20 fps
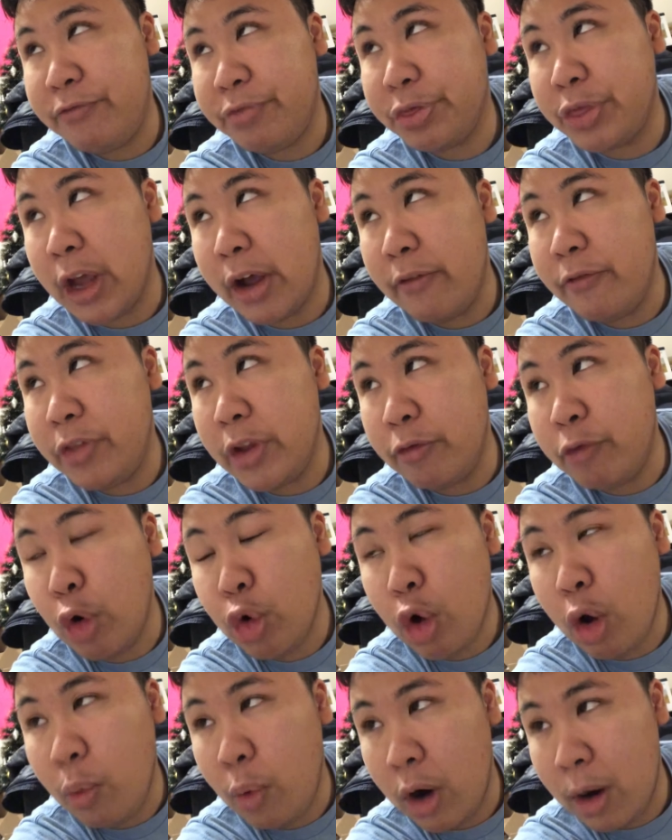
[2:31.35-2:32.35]

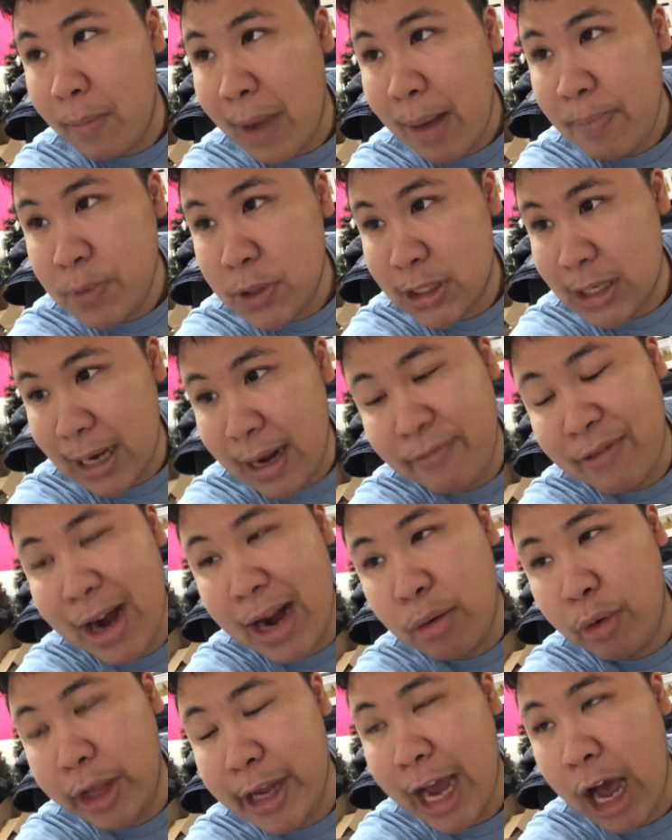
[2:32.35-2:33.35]
vocal warm-ups, and I find
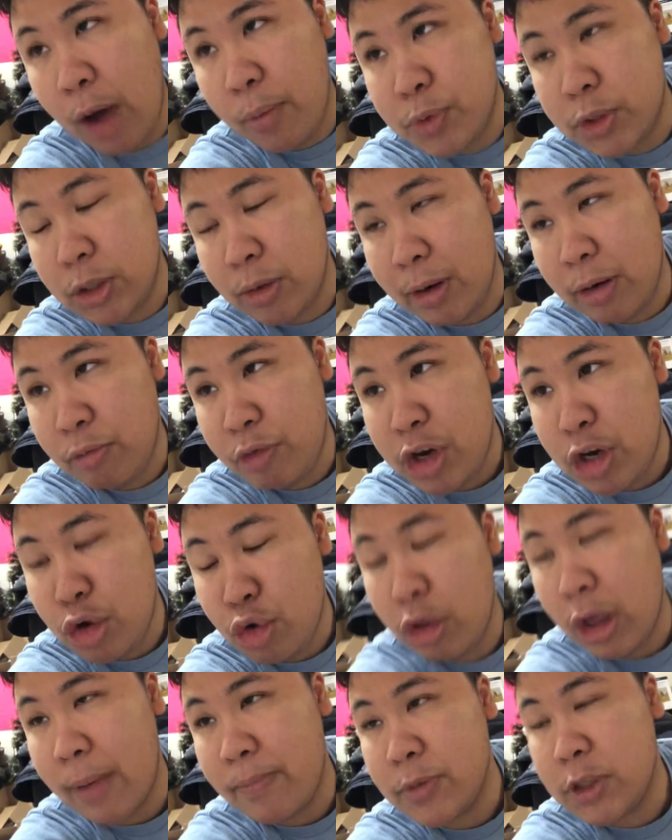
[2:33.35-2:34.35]
it really helps when we
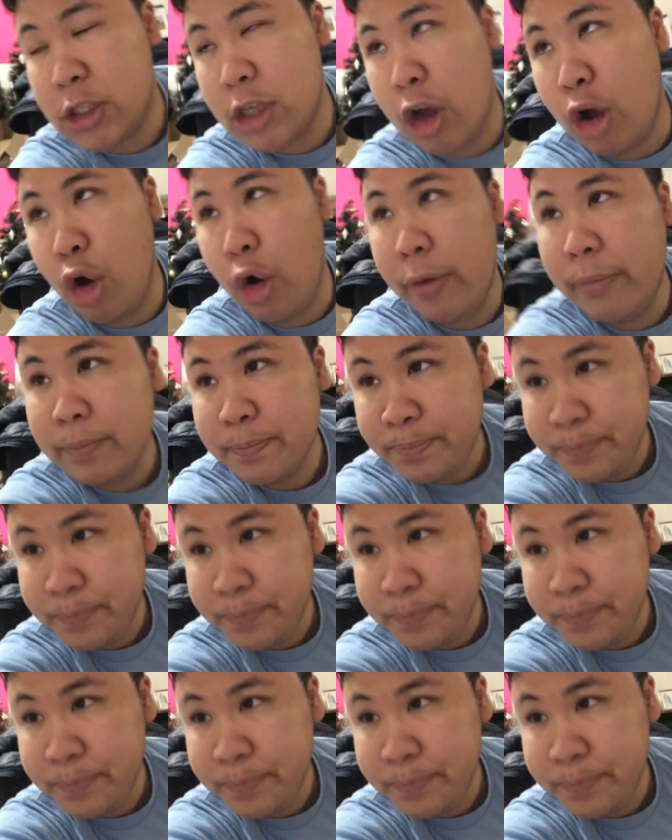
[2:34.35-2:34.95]
do them. So